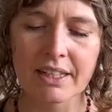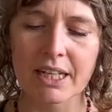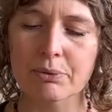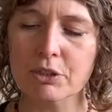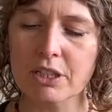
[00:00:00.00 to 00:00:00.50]

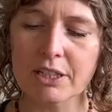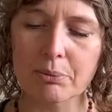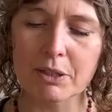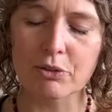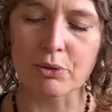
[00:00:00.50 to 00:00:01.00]
it was a little
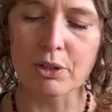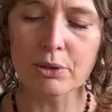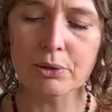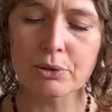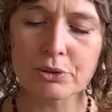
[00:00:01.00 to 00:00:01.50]
bit too
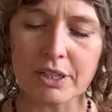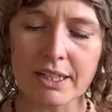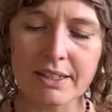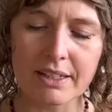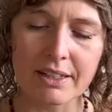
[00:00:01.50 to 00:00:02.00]
loose,
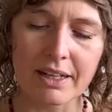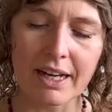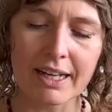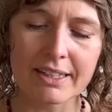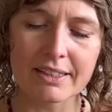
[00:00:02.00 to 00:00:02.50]
and
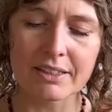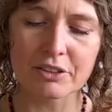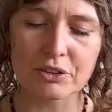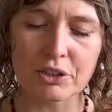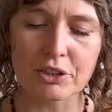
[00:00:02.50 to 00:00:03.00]
I
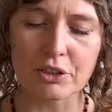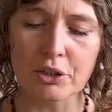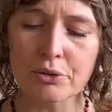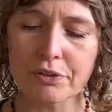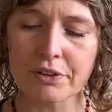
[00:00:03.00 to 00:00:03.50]
started
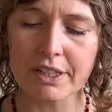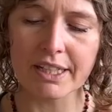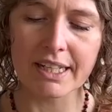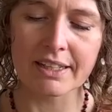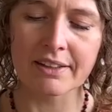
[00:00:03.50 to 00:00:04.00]
over
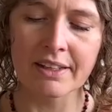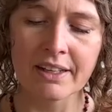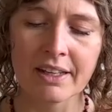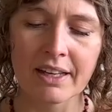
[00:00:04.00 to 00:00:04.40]
again.